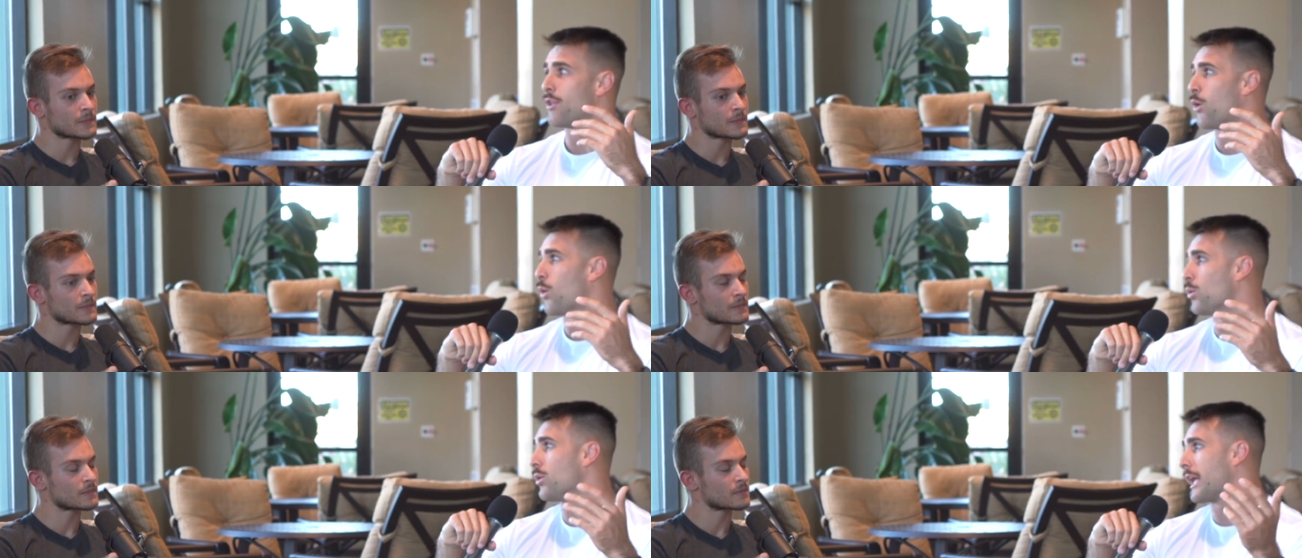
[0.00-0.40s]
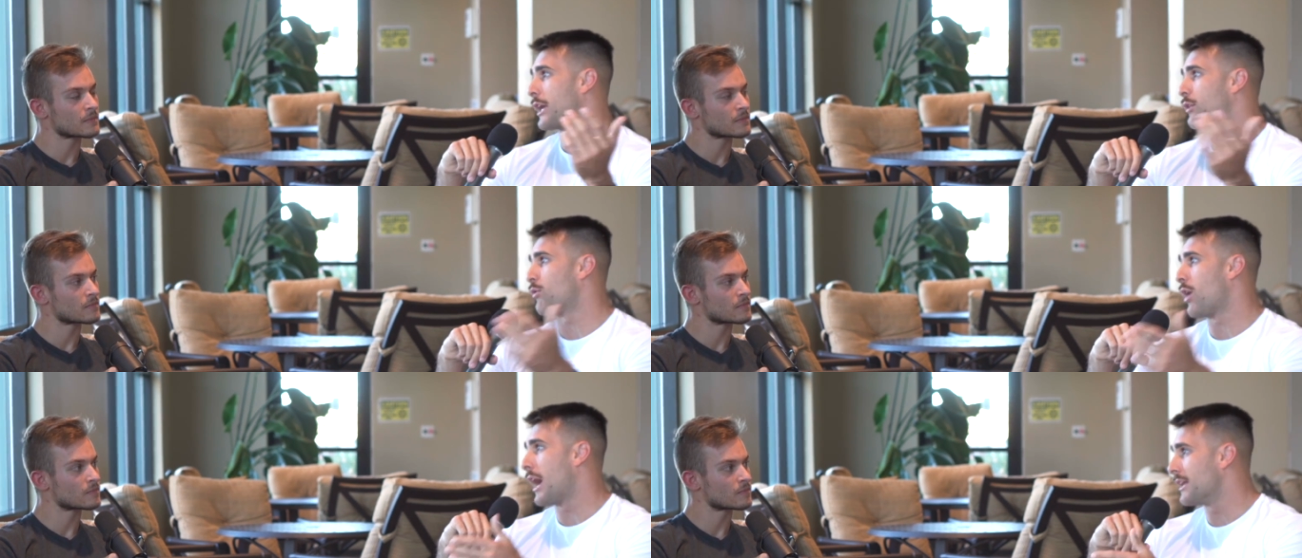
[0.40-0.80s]
Speaker 1: the whole like
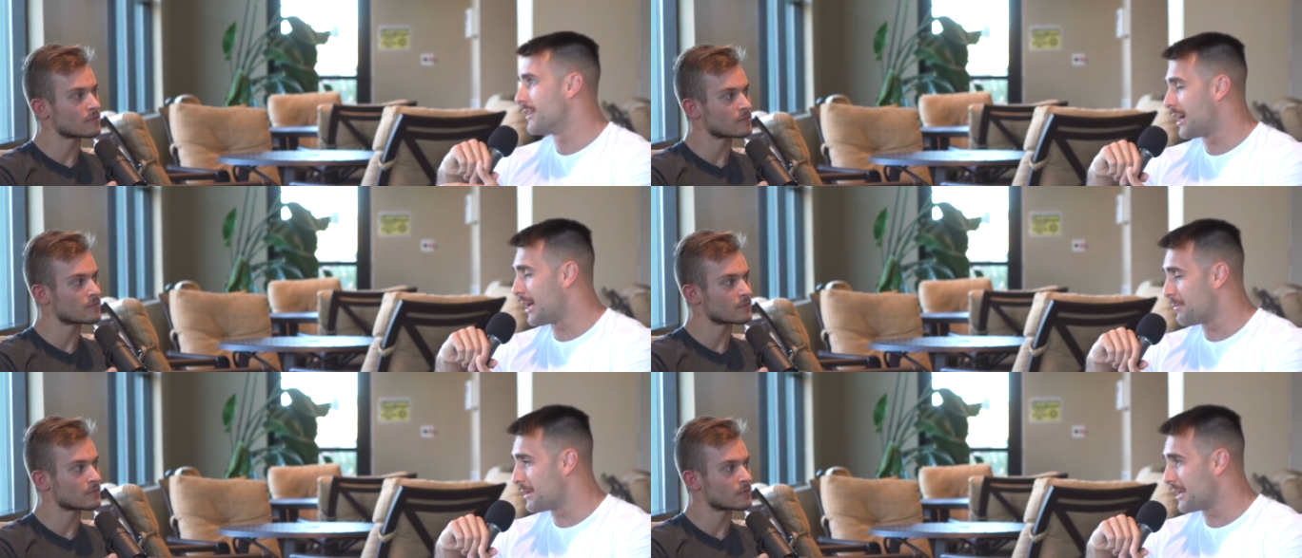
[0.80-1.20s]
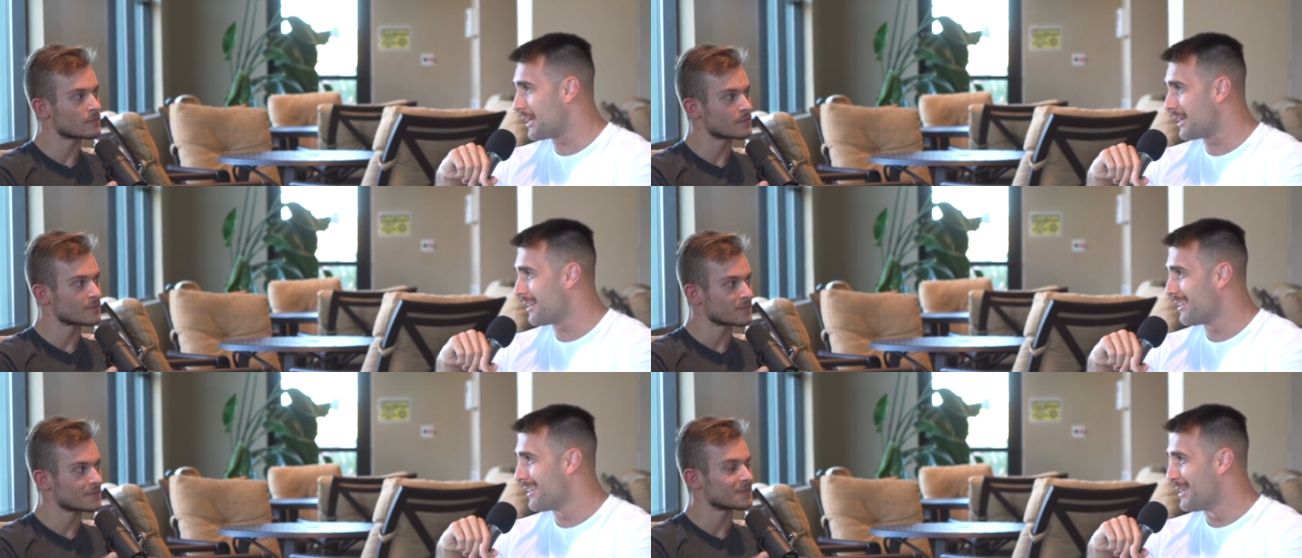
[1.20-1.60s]
grind on
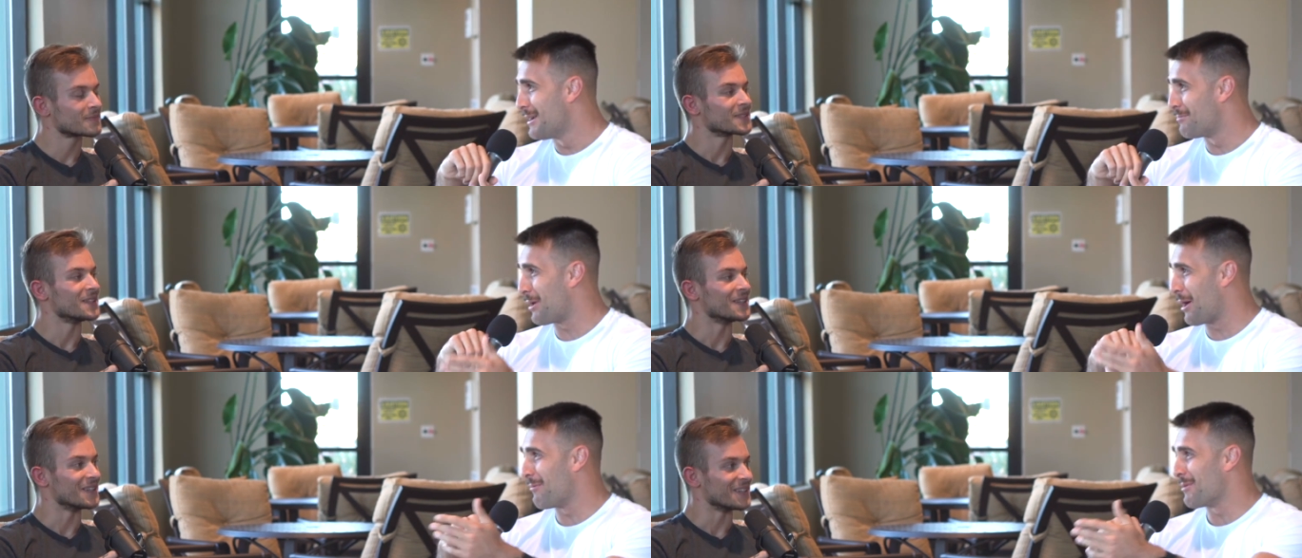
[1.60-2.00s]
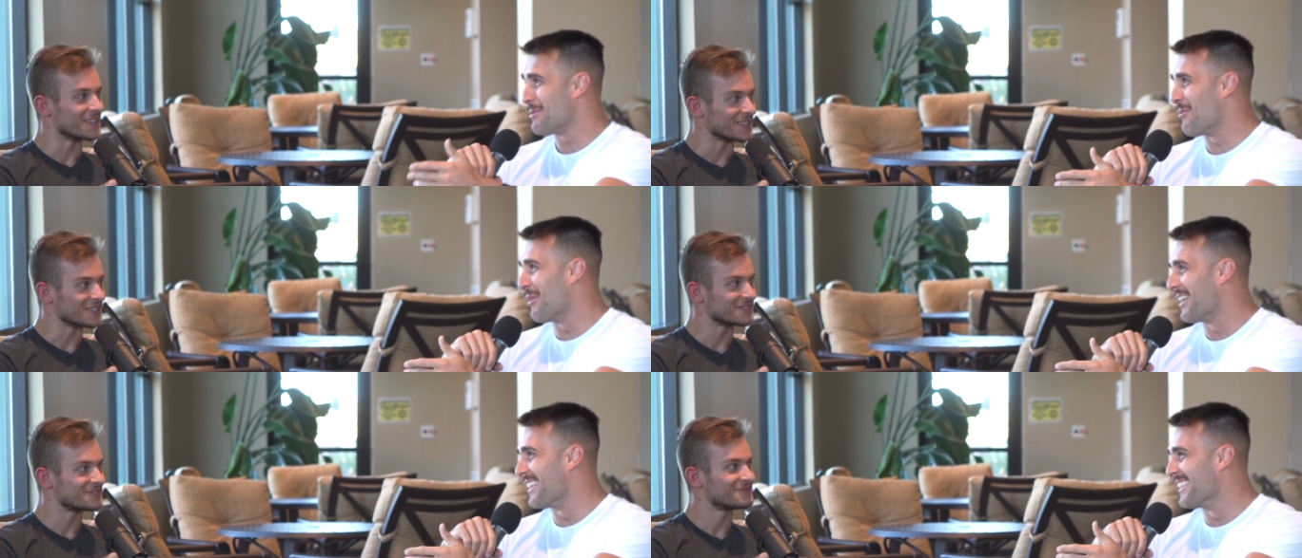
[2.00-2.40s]
me Probably
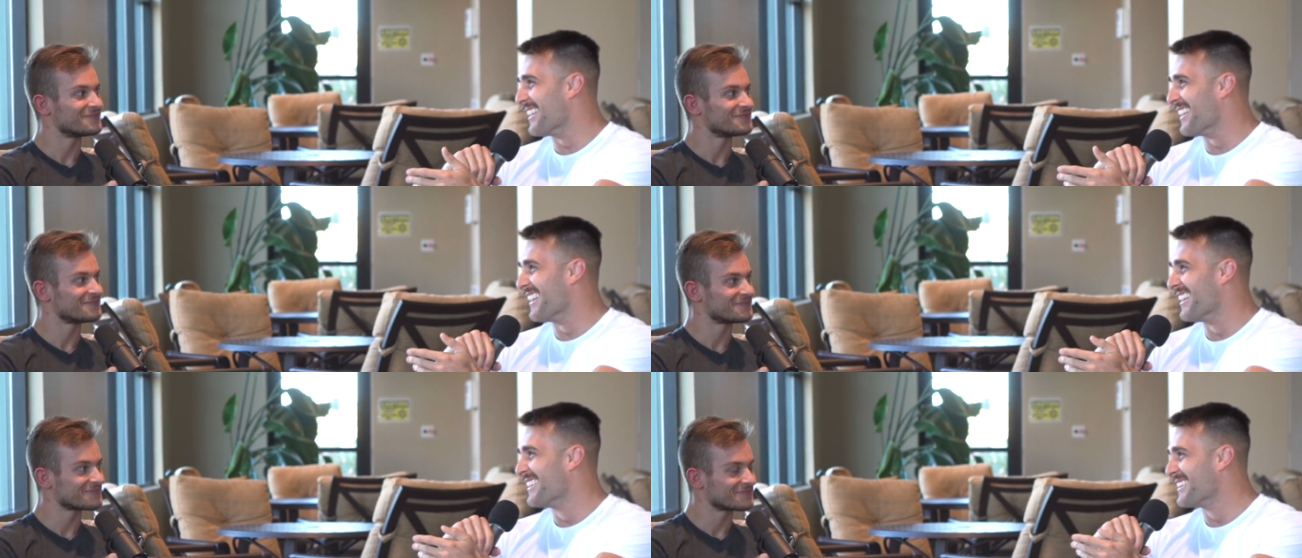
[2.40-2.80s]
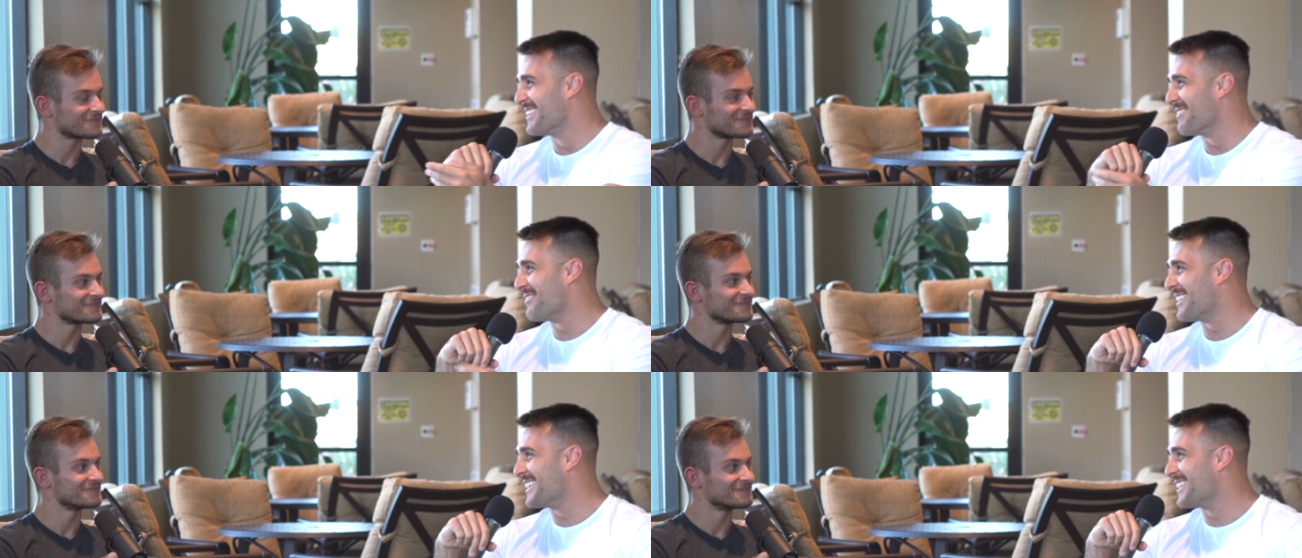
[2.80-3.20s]
yeah. one of the,
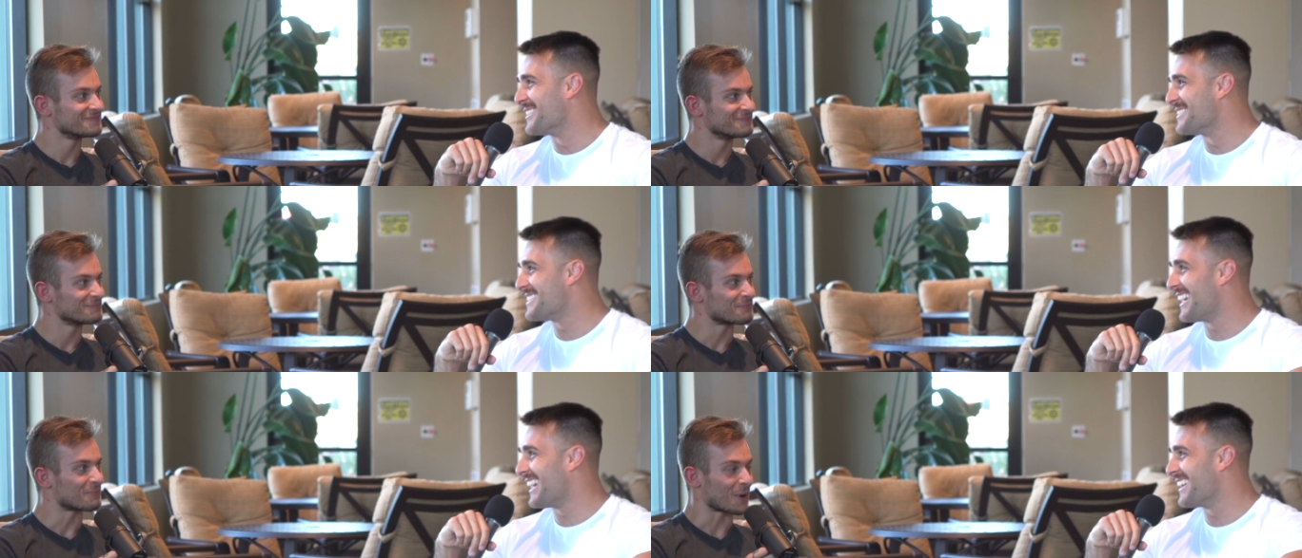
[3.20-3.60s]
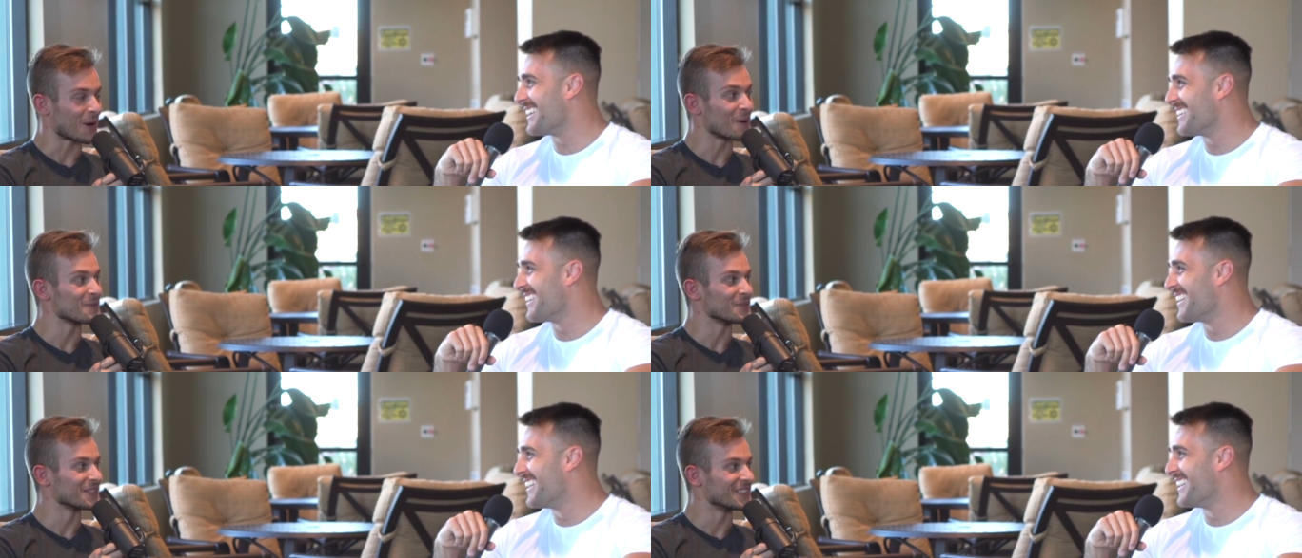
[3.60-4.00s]
the videos that probably